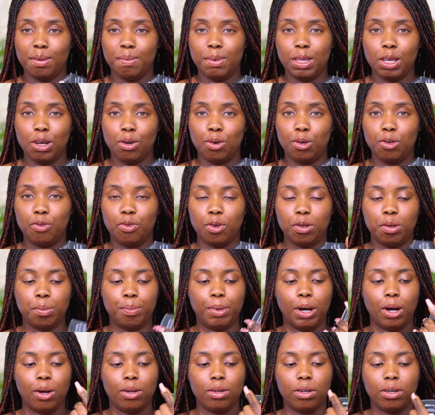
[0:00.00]
Same thing goes for
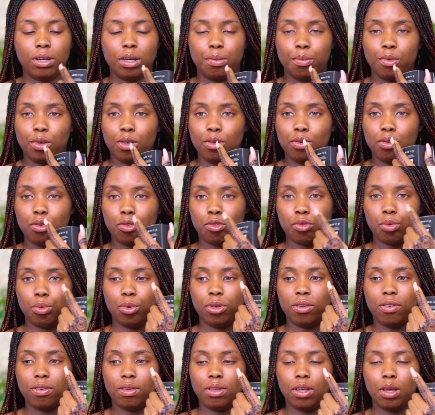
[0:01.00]
the powder. I'm going to
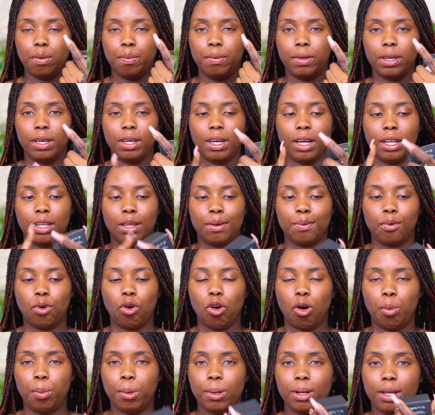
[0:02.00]
swatch them here, and I'll
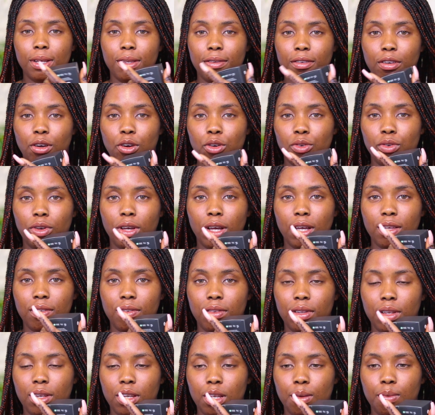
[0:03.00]
come on and tell you
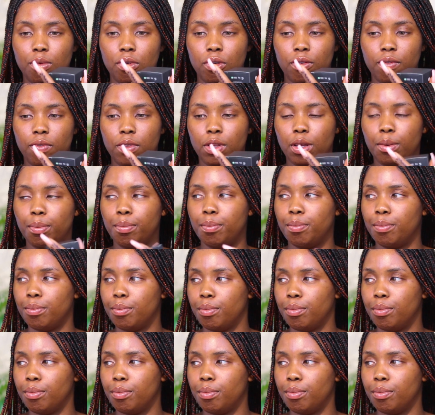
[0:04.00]
guys the names of them.